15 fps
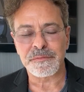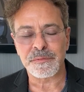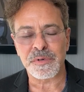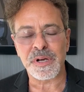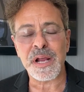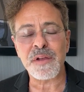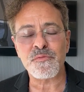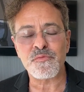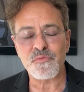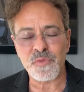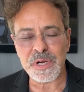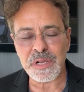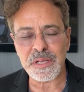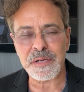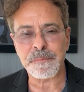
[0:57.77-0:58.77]
What I
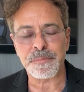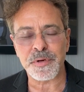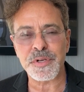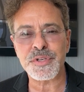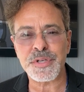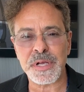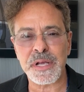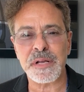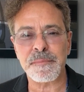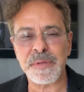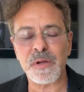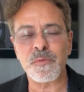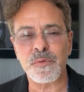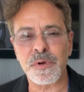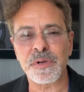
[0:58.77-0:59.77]
really appreciate
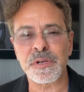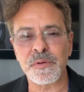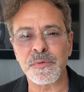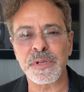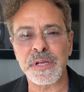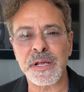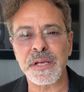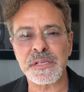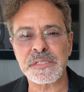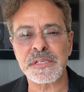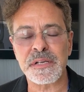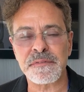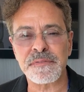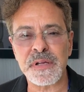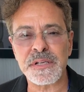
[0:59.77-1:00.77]
about working with
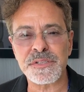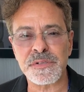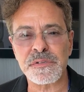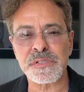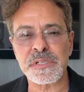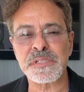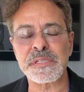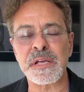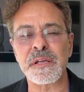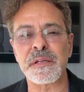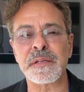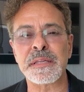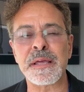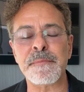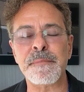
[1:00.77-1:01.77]
ASA Ventures is
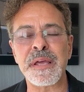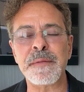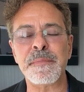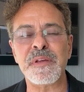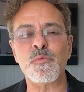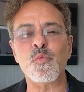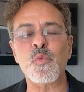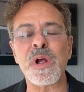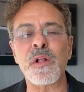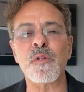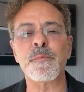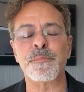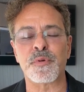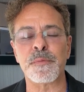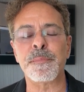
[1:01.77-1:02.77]
they made me
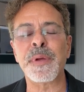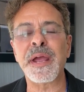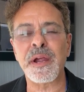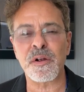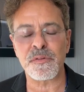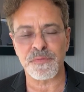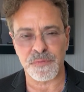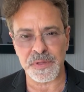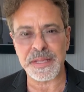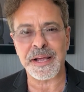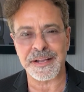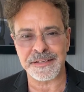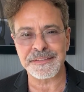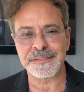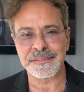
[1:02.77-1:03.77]
well prepared for
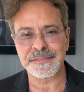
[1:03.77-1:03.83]
that.